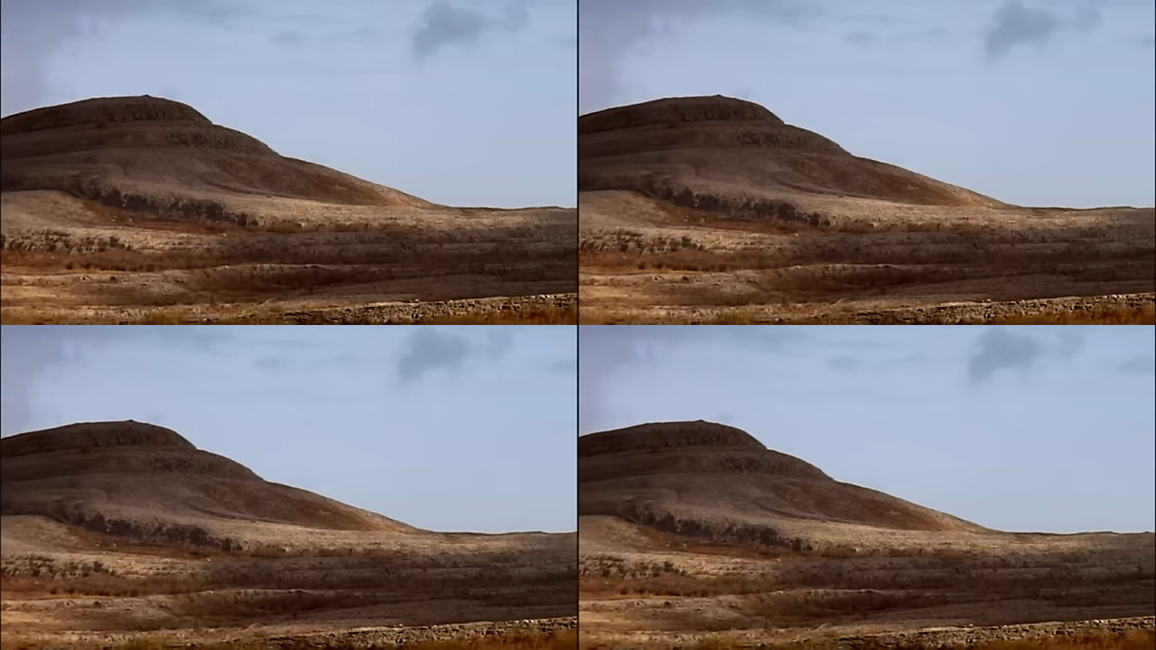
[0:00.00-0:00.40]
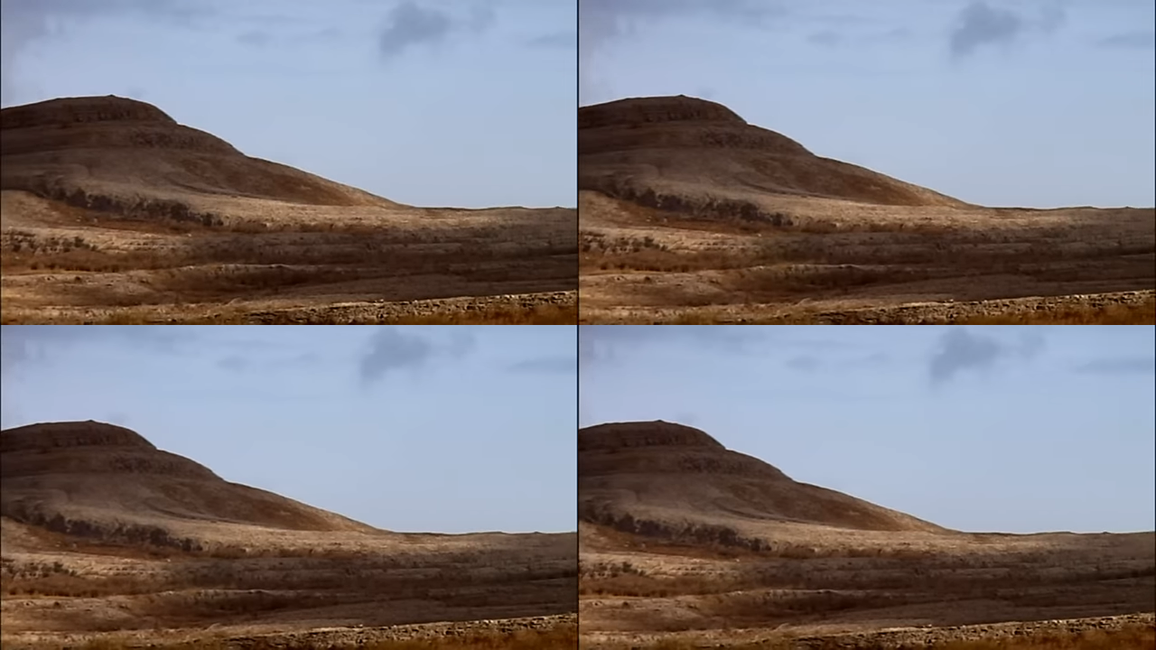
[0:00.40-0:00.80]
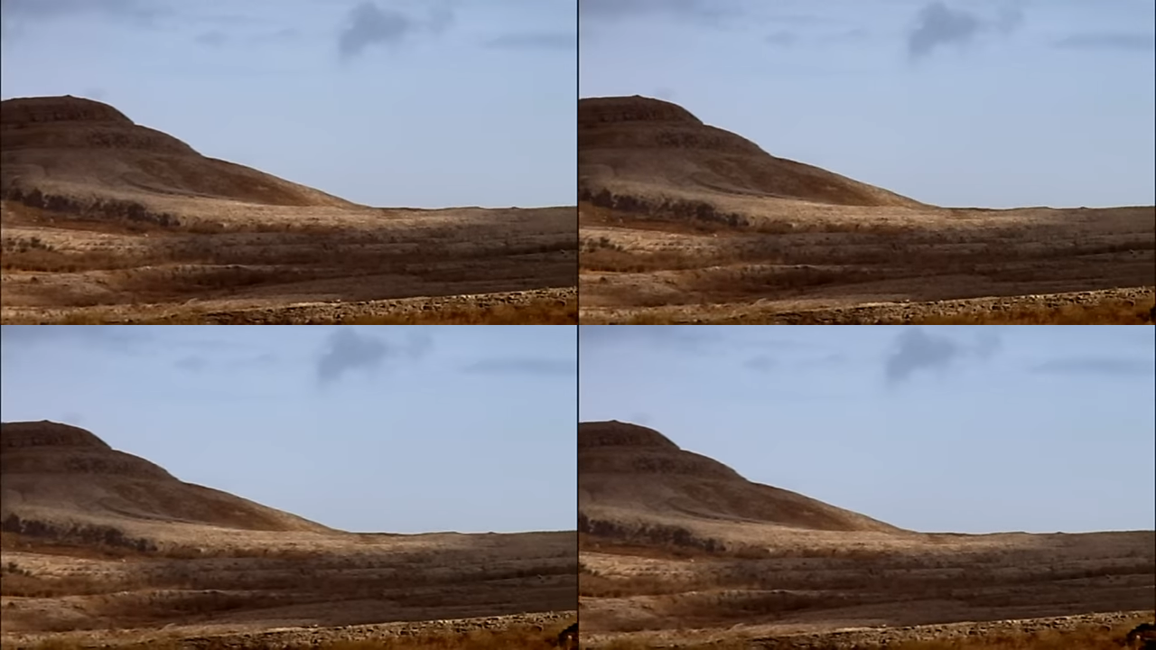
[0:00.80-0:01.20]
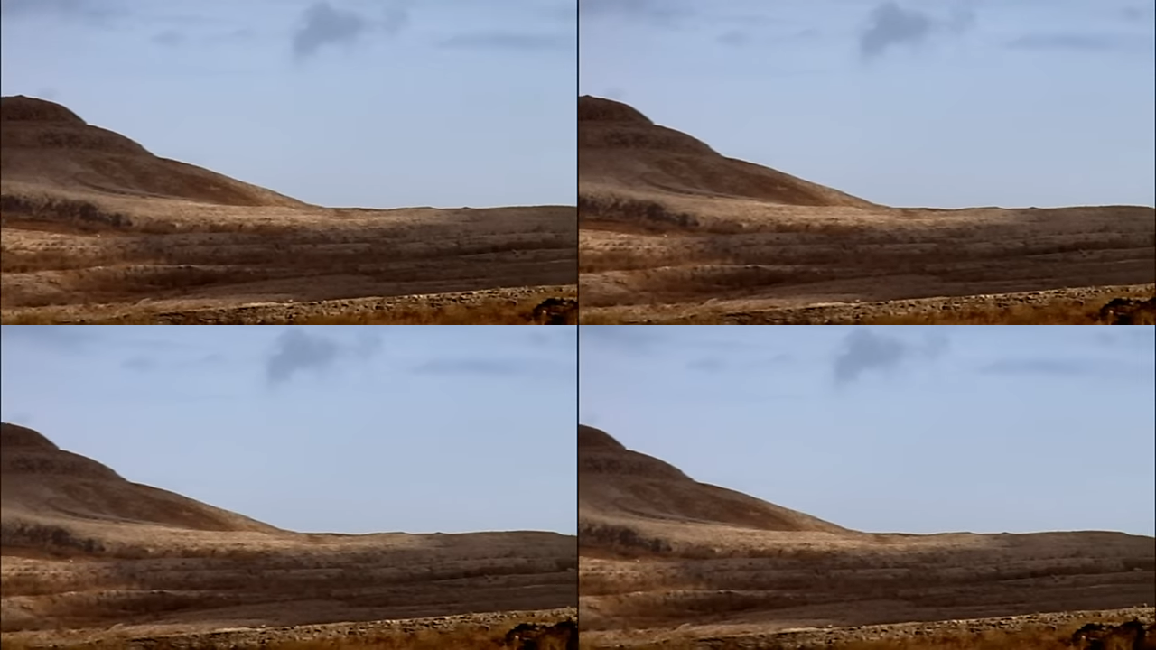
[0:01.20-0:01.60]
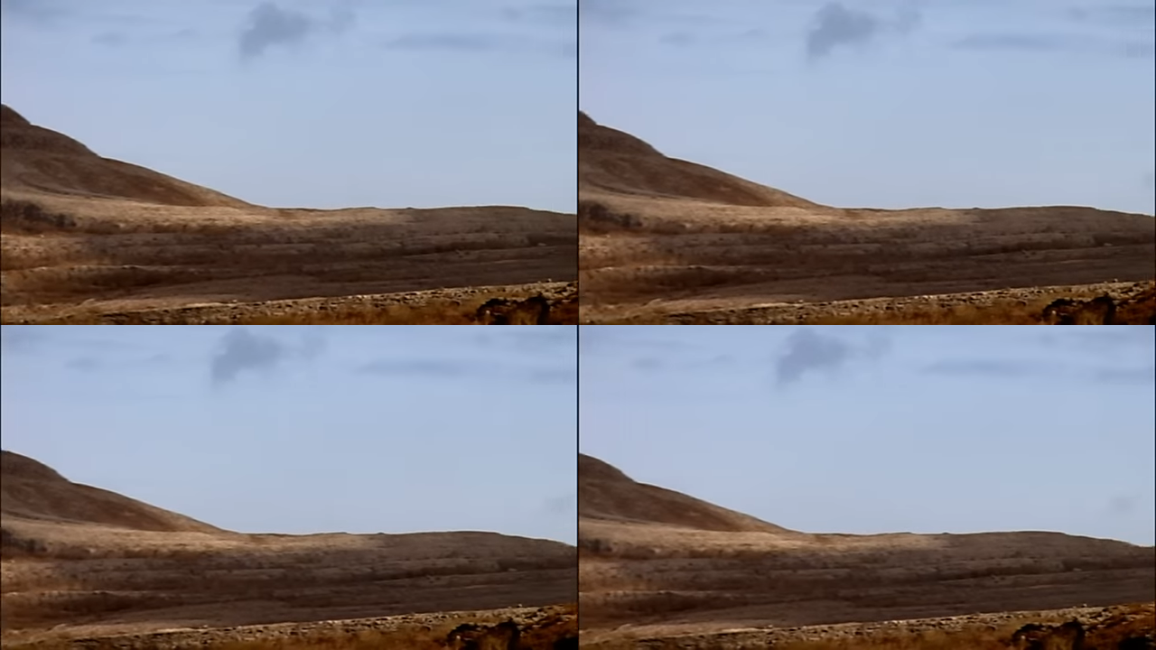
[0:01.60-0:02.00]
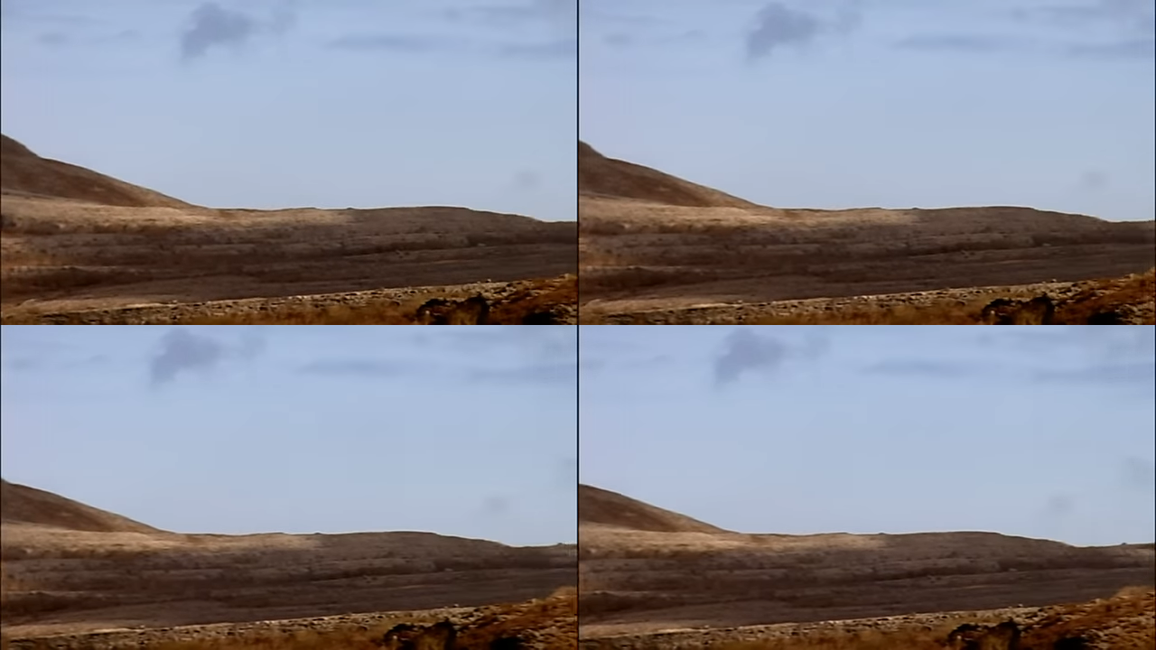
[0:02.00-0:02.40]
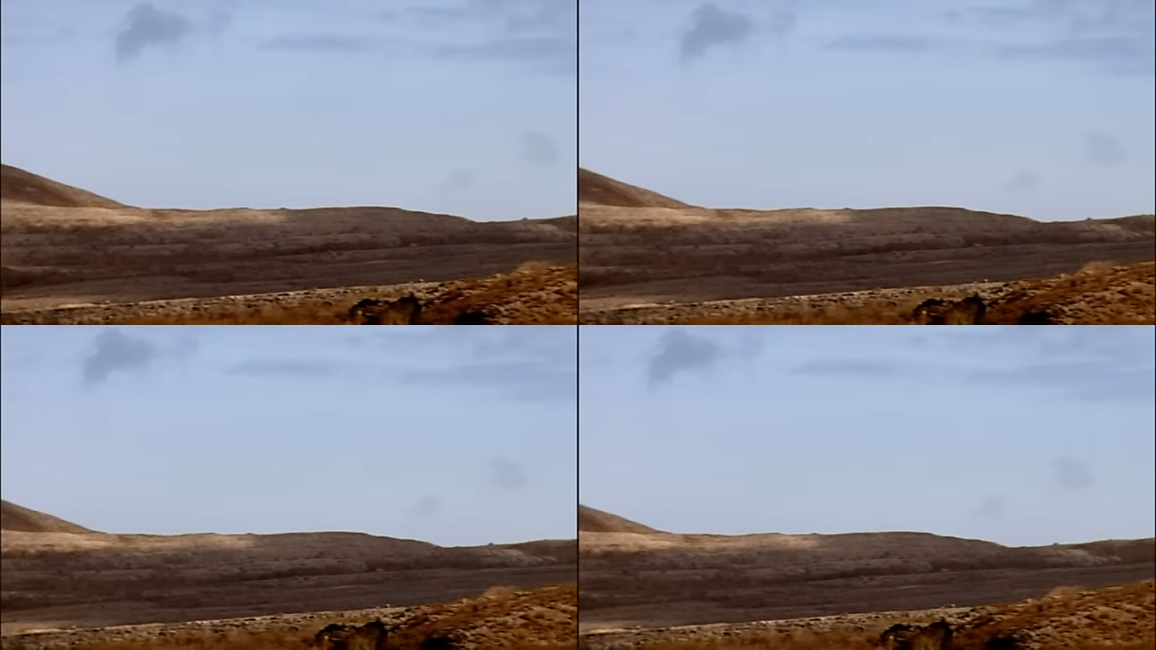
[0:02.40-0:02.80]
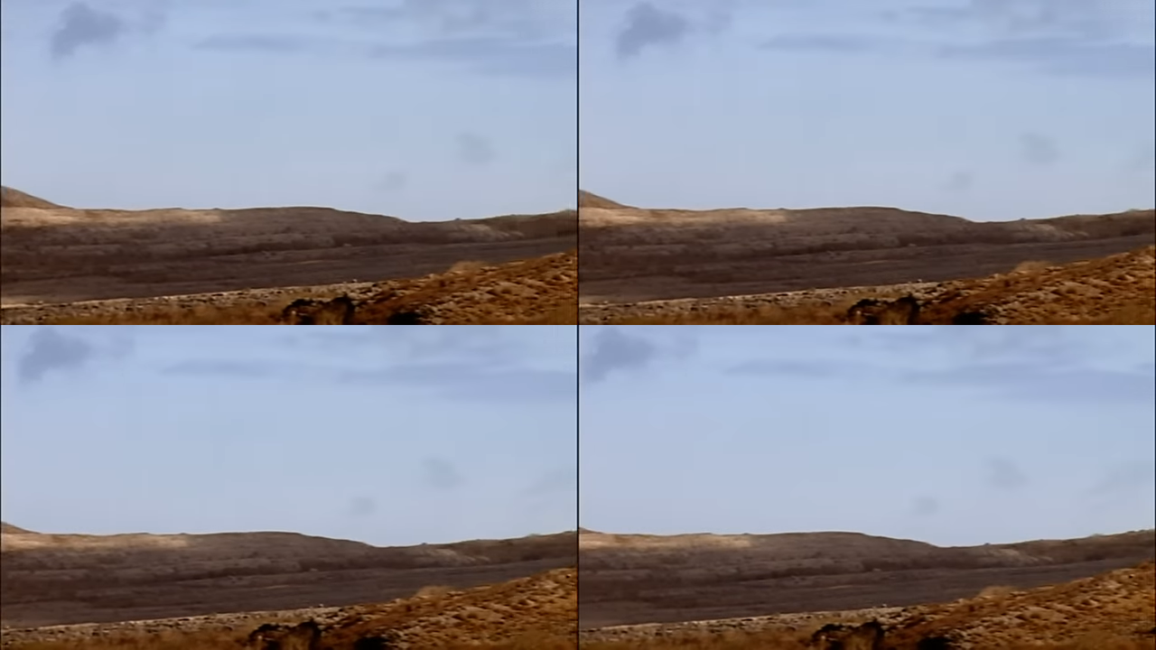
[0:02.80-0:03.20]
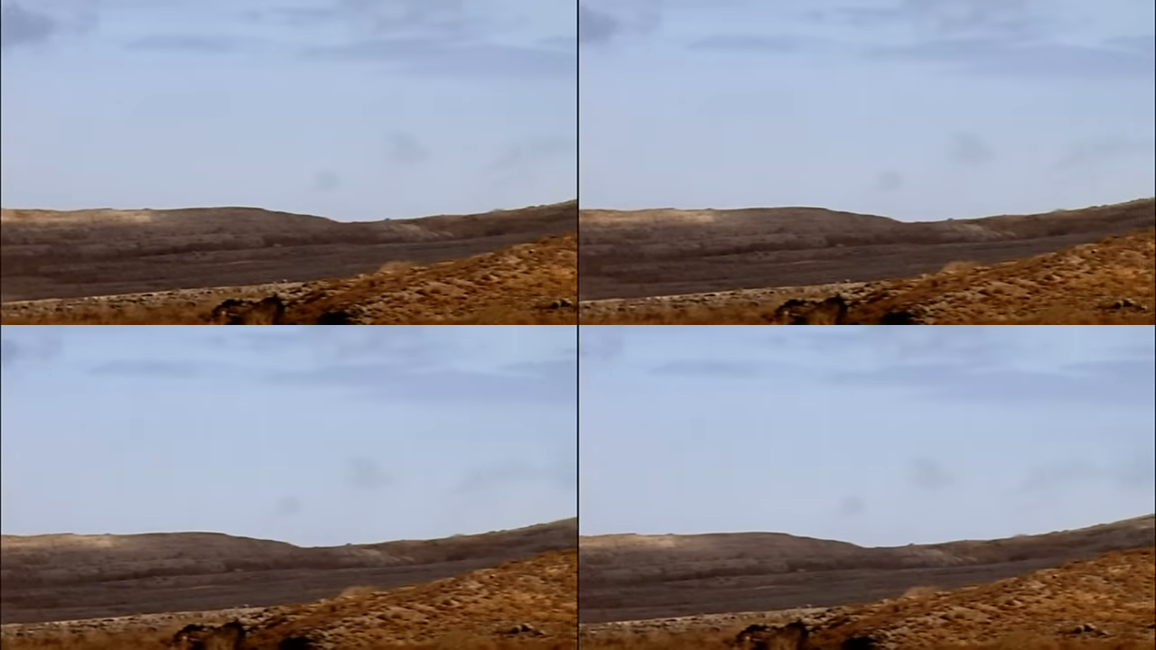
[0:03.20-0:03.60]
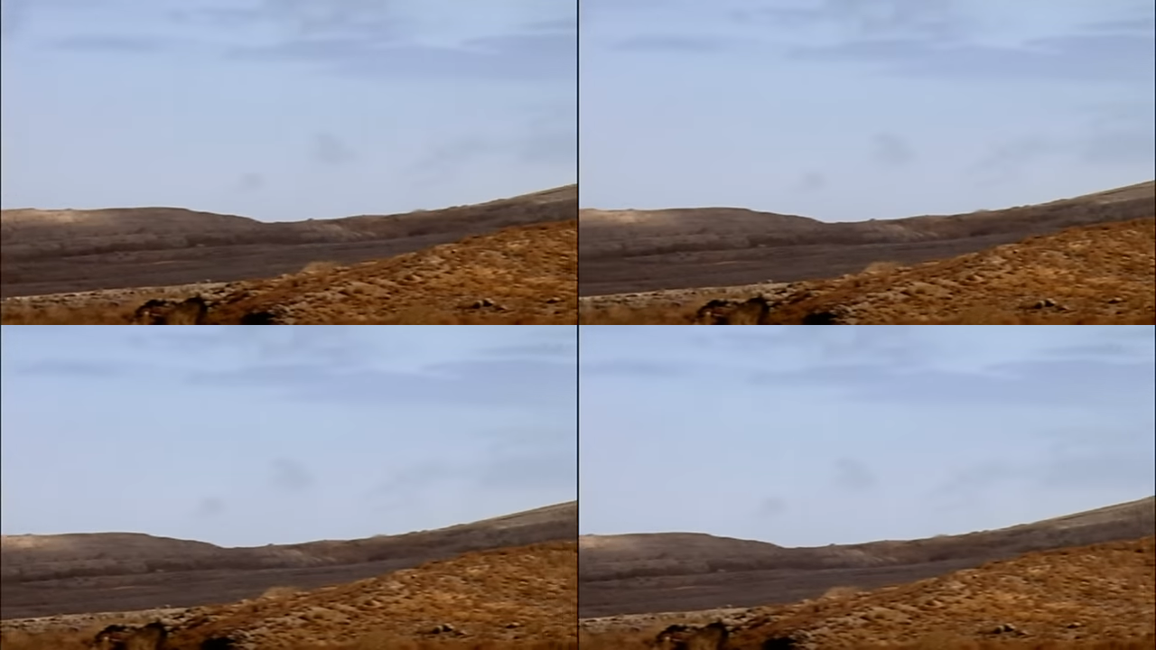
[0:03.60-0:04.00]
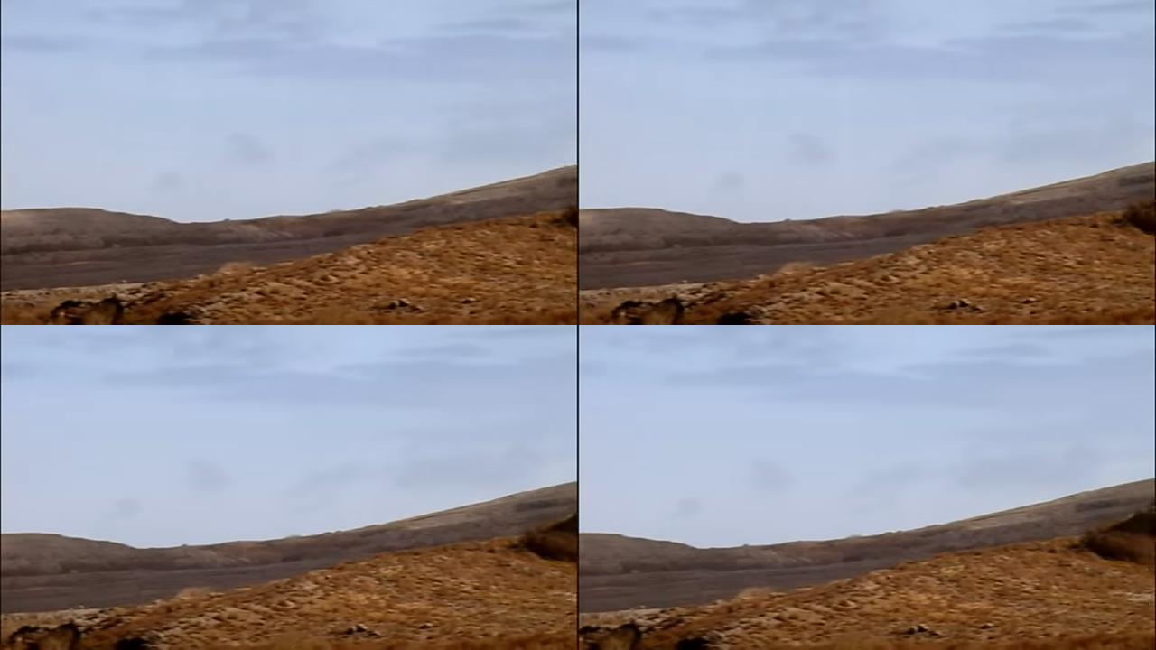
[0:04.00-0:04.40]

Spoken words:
No face is visible, so there are no lips to read.